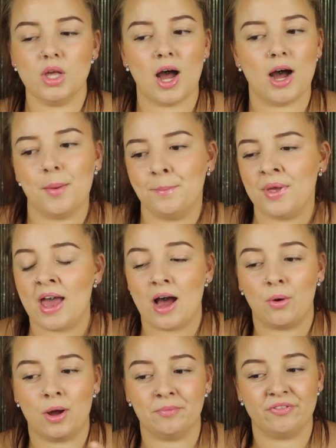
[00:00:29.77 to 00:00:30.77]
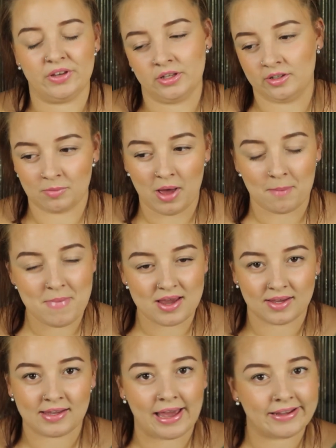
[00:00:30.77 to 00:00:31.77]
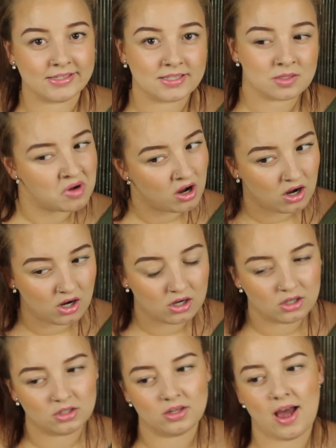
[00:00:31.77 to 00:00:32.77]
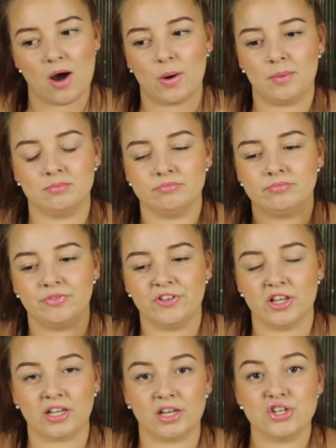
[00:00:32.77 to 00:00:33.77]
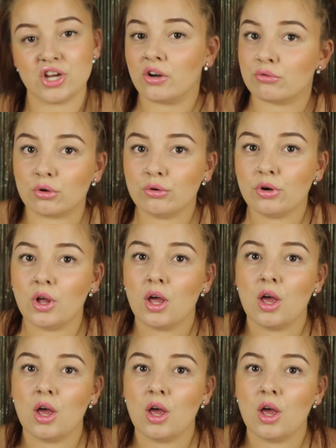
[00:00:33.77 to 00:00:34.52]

how I'm feeling about making ASMR, how I'm feeling in general,